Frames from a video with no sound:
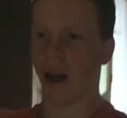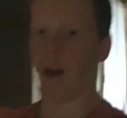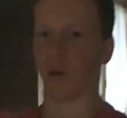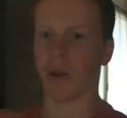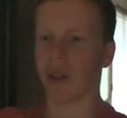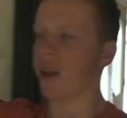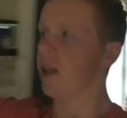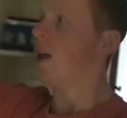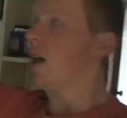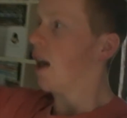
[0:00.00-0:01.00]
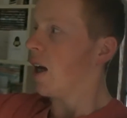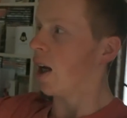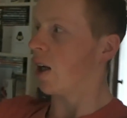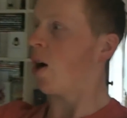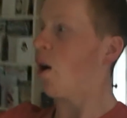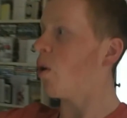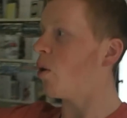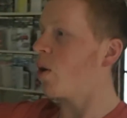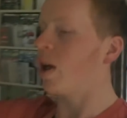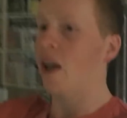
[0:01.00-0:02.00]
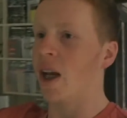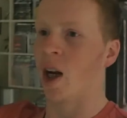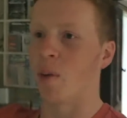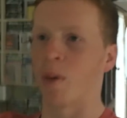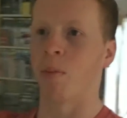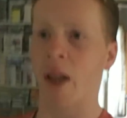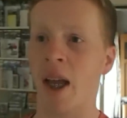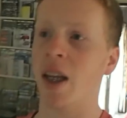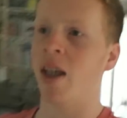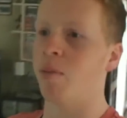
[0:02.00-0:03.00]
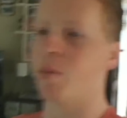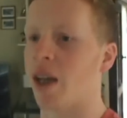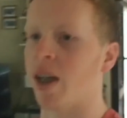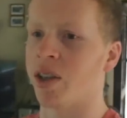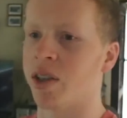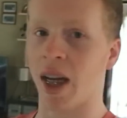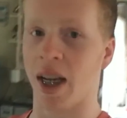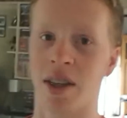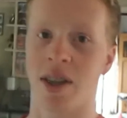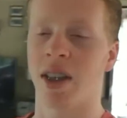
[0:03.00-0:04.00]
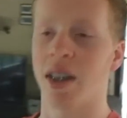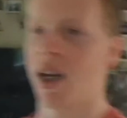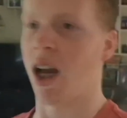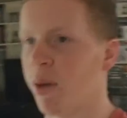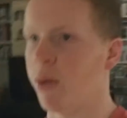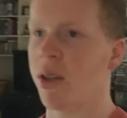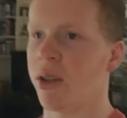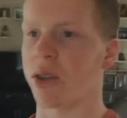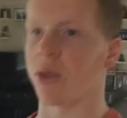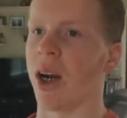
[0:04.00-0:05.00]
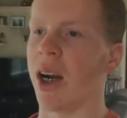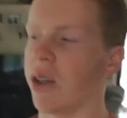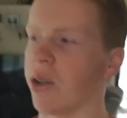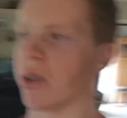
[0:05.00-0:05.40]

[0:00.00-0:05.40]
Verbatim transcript: and windy and cold and I'm complaining but it sucks. I mean whether it's raining or